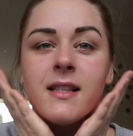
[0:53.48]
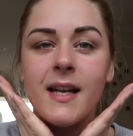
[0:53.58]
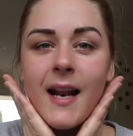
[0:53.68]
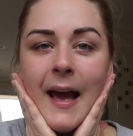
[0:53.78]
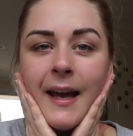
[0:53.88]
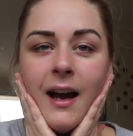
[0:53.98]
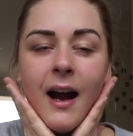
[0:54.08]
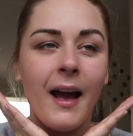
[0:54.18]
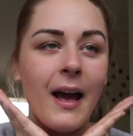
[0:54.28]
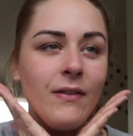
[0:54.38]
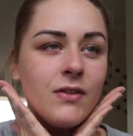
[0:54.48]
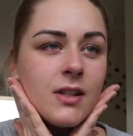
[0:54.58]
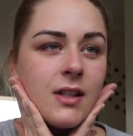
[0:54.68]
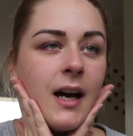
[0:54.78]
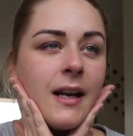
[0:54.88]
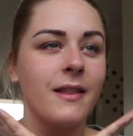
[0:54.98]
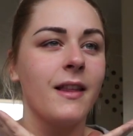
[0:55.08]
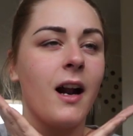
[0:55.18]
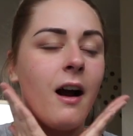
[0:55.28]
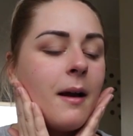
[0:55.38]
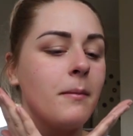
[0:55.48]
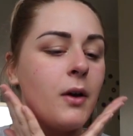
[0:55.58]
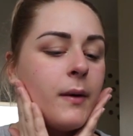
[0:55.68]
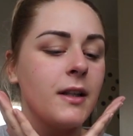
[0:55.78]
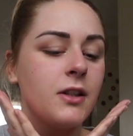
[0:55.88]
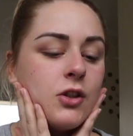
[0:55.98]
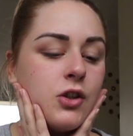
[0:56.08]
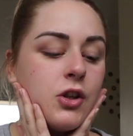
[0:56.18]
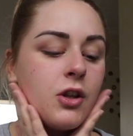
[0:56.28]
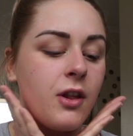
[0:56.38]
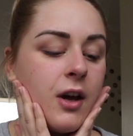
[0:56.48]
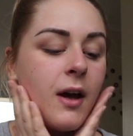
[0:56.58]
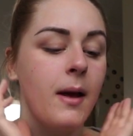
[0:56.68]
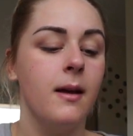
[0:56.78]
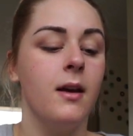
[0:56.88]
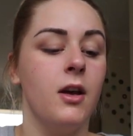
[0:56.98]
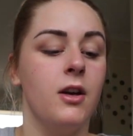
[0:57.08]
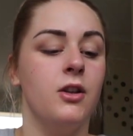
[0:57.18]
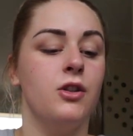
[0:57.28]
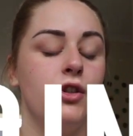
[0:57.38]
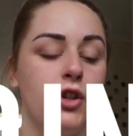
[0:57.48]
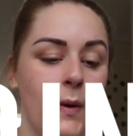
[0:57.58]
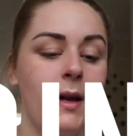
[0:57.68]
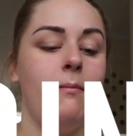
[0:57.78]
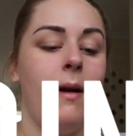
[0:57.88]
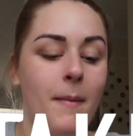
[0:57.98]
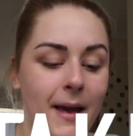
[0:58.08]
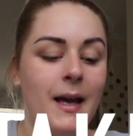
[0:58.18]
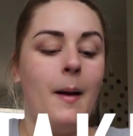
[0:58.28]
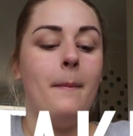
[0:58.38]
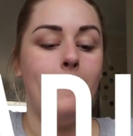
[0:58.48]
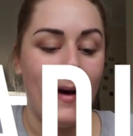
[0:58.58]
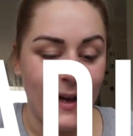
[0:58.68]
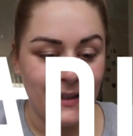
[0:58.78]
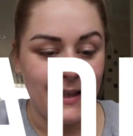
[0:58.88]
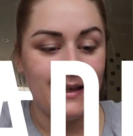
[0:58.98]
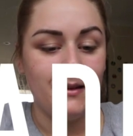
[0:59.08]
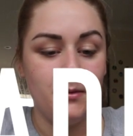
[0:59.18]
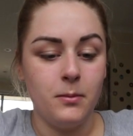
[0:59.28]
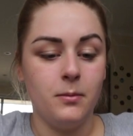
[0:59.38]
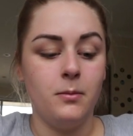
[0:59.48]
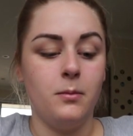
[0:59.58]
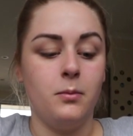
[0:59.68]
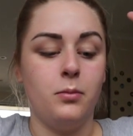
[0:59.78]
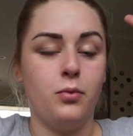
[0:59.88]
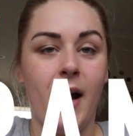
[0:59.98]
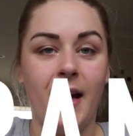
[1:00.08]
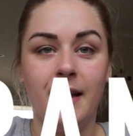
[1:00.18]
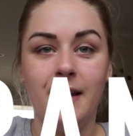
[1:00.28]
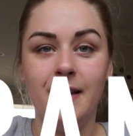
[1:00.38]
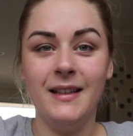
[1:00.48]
today I have decided that I'm going to do the doing my makeup badly prank